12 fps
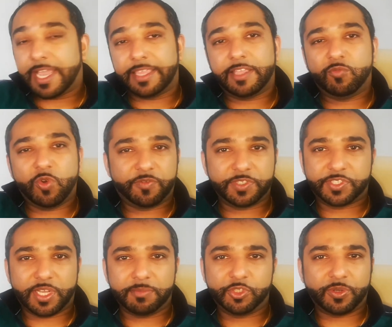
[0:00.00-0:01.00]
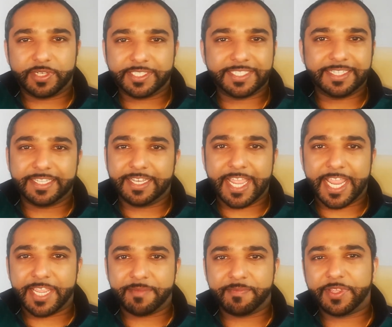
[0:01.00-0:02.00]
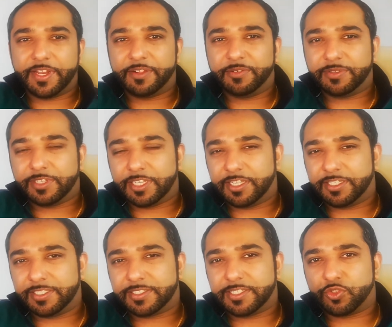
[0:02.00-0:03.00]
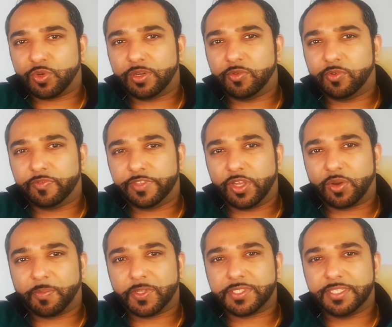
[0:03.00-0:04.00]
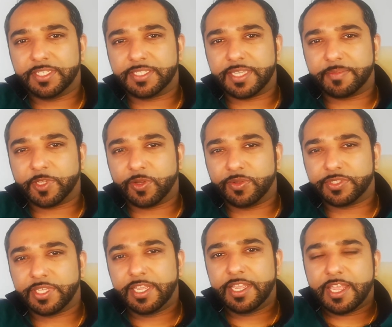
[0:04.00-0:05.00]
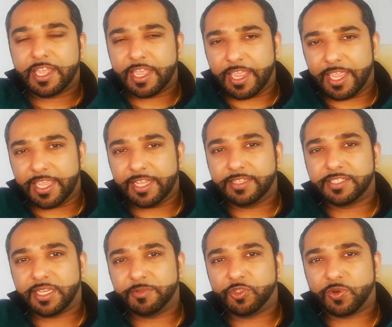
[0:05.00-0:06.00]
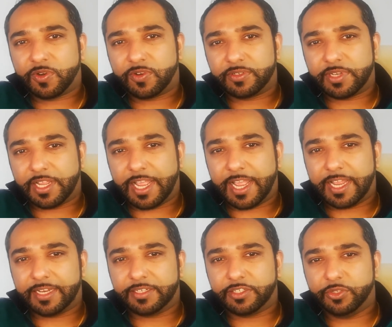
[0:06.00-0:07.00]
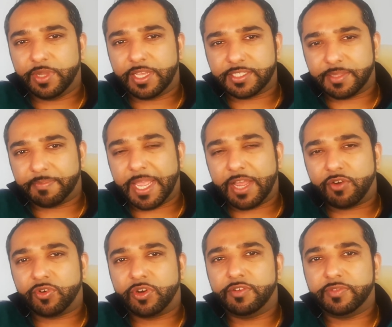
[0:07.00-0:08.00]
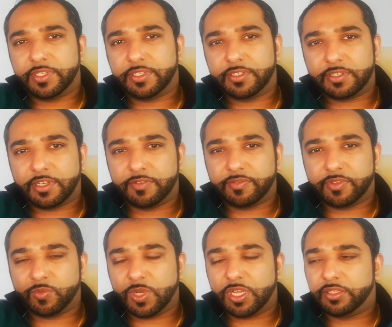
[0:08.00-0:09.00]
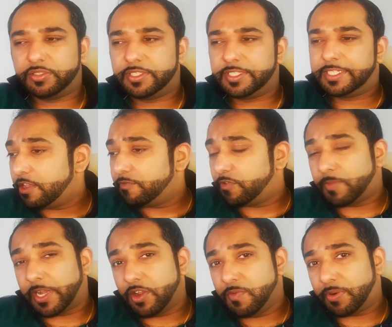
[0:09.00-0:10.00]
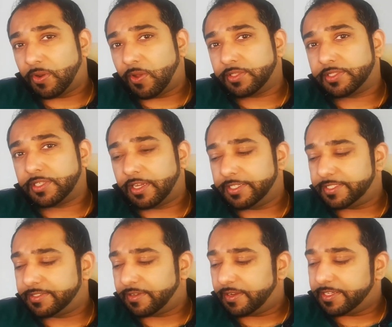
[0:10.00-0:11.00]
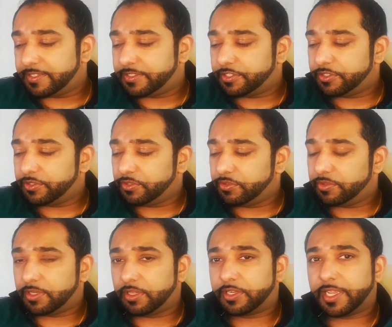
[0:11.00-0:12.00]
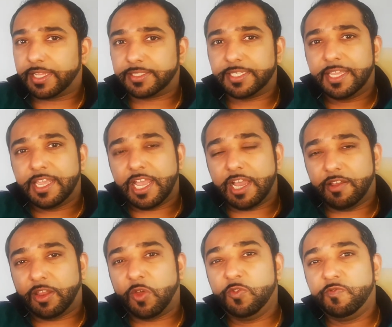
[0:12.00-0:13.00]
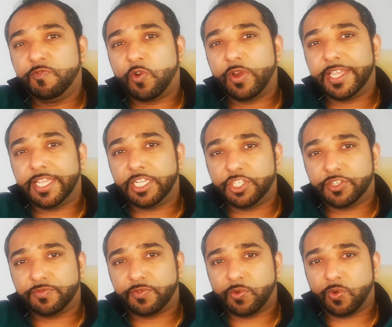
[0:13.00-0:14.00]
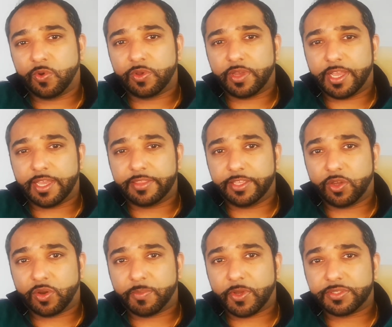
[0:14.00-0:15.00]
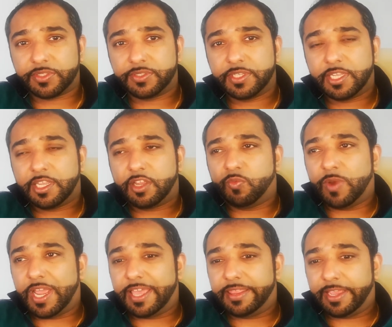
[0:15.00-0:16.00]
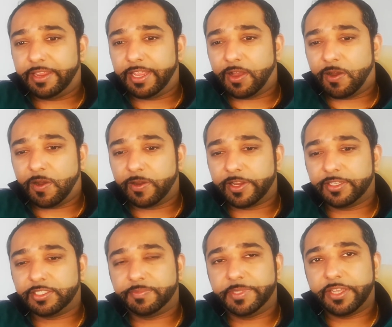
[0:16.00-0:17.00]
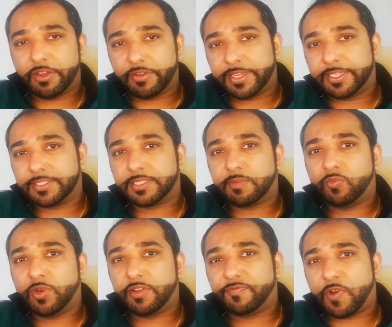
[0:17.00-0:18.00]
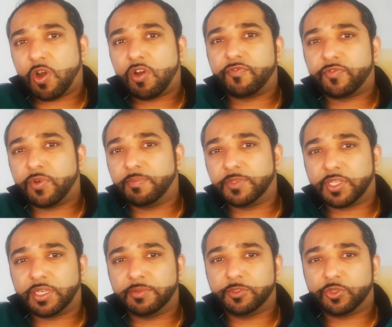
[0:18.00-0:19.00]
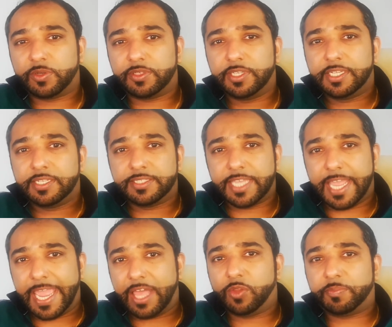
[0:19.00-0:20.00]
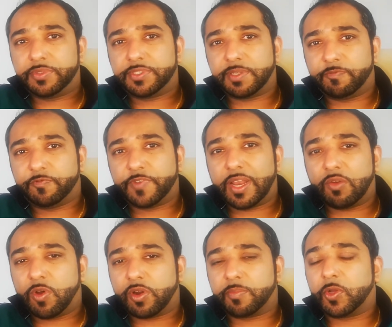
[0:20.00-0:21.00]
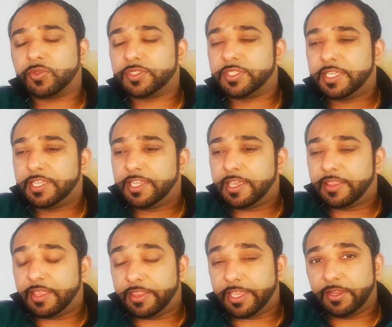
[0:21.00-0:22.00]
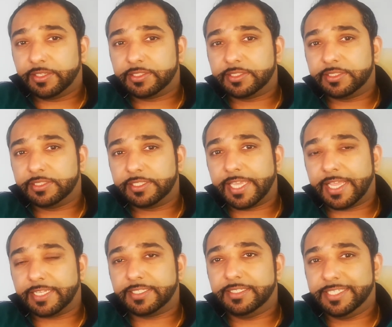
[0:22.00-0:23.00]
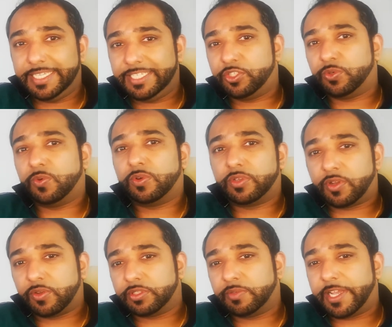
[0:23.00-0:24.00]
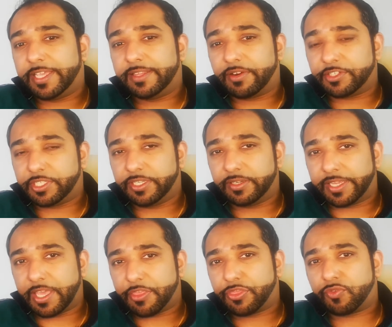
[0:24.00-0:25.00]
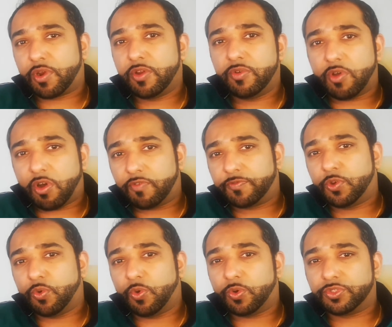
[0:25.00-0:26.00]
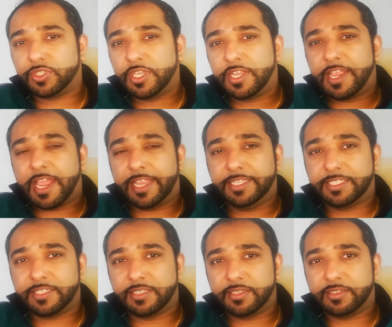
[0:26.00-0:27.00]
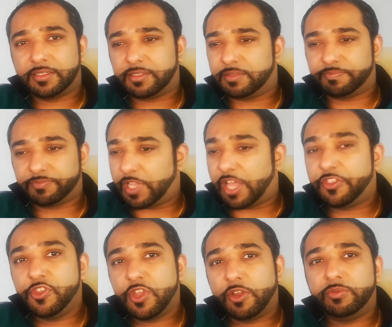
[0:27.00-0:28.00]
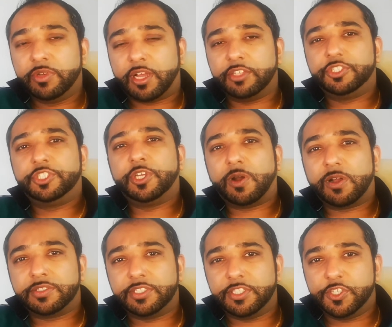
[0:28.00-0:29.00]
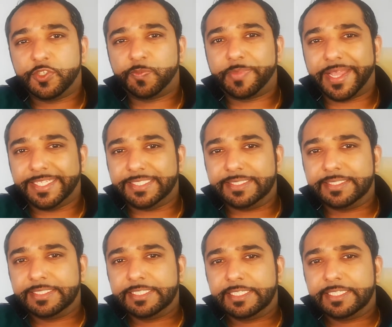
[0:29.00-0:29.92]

And then War for Cybertron, it's in the name, it's the struggle of the Autobots and the Decepticons in Cybertron and who has the power over the world. For my own plot, I decided to look at a long voyage for the Autobots, where they are going to be going somewhere far from Cybertron to help some fellow Autobots. They're going to get detoured along the way. They're actually going to get thrown off course into the unknown, uncharted space.